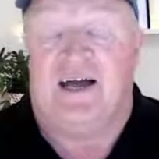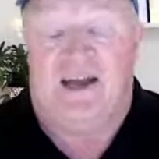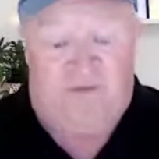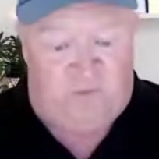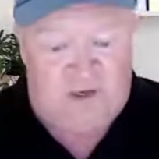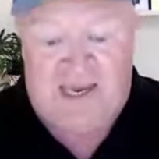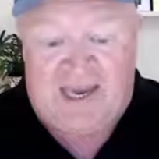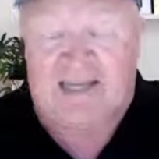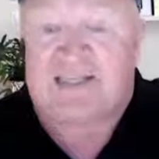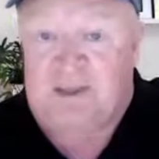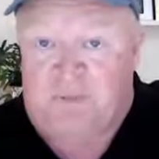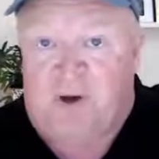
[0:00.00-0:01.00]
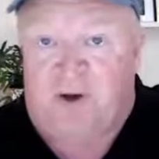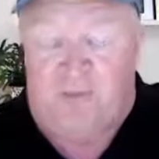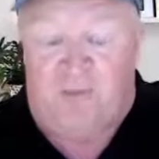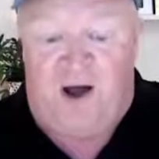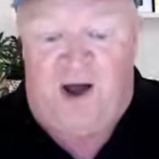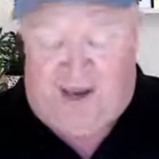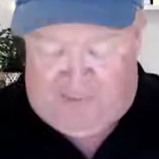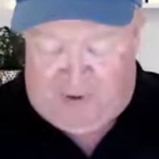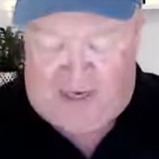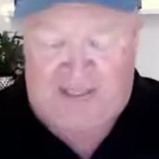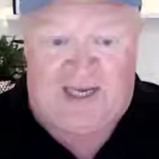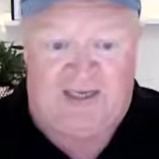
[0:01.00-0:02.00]
when you get to the bottom right and
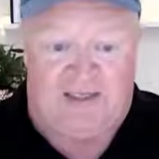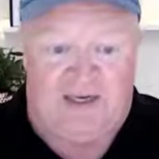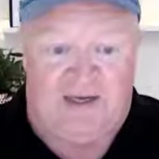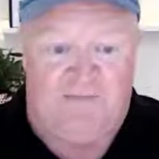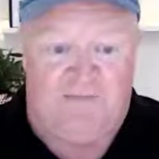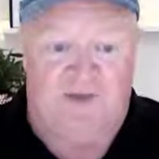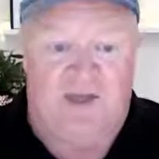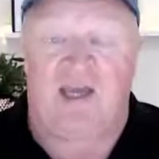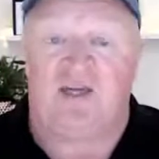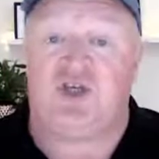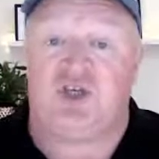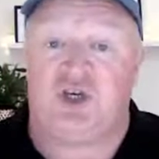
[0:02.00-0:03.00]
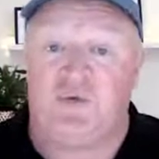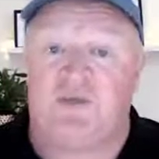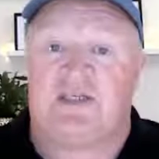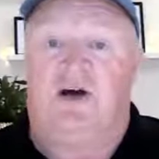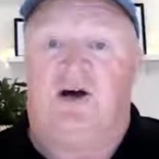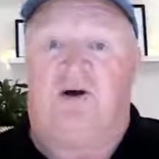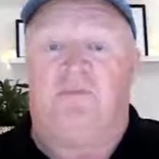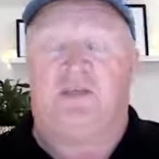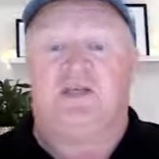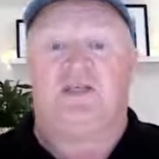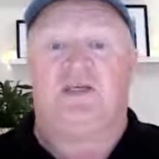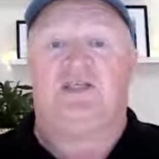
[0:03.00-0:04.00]
press enter, it shoots up
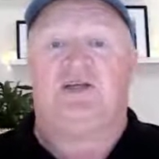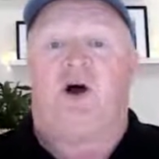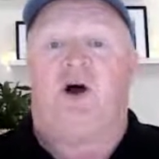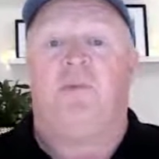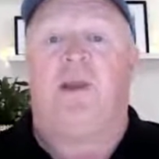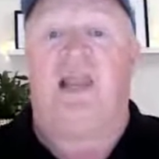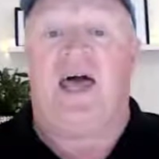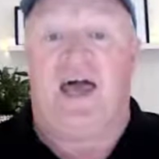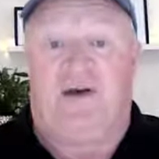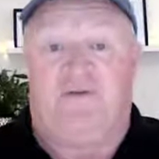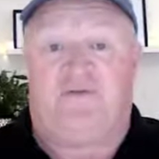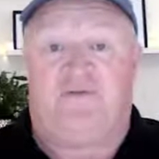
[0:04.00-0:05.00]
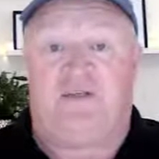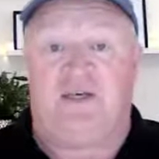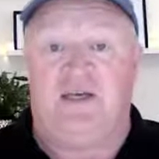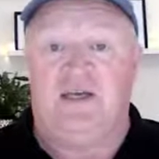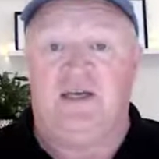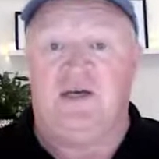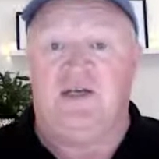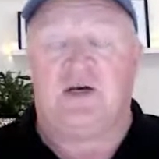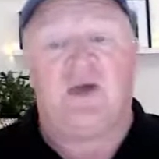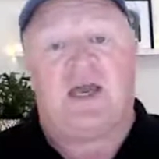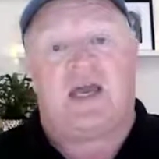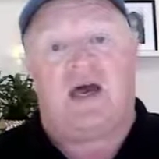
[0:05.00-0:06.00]
to the top left.
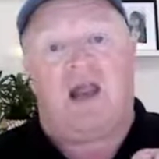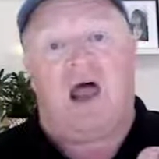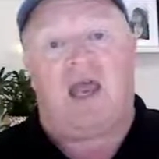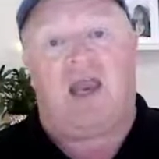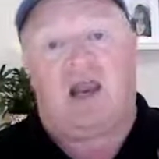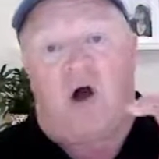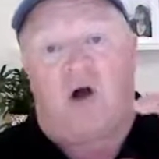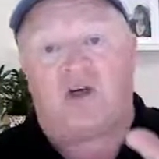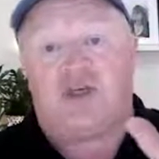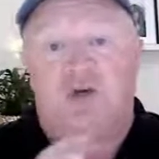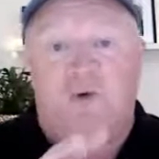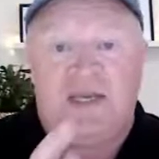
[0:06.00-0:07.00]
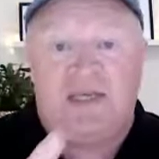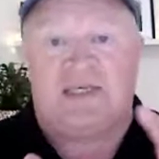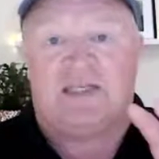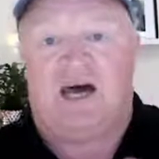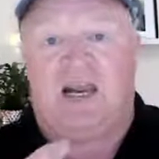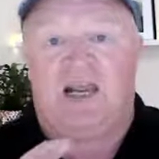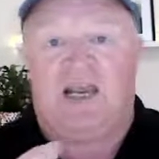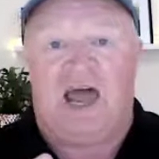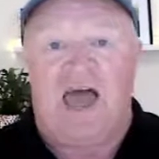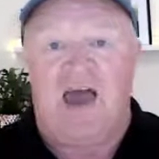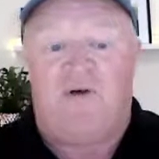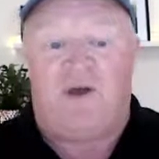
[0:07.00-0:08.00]
So it kind of like locks you into that little
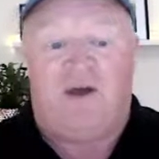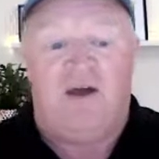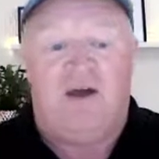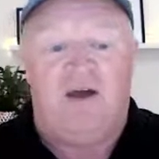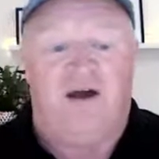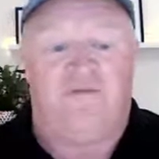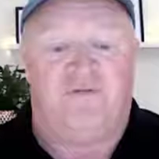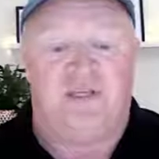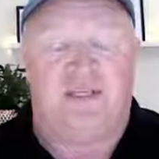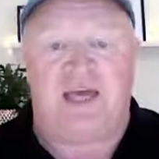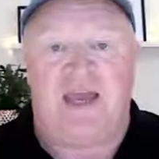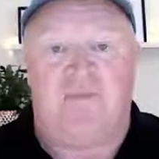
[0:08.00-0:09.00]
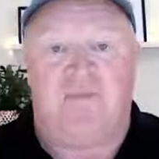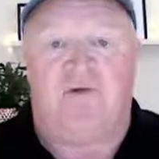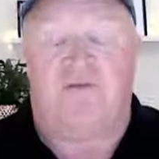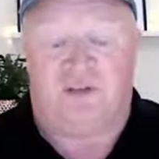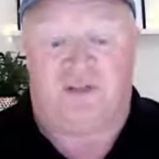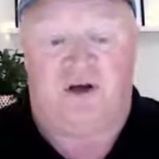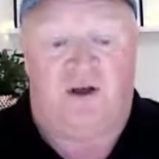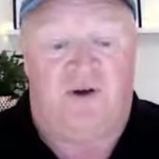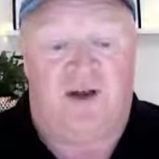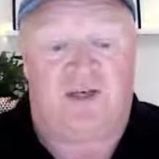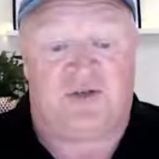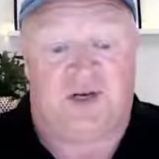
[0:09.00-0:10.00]
area of the table for data
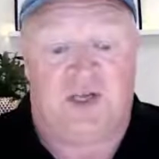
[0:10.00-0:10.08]
entry.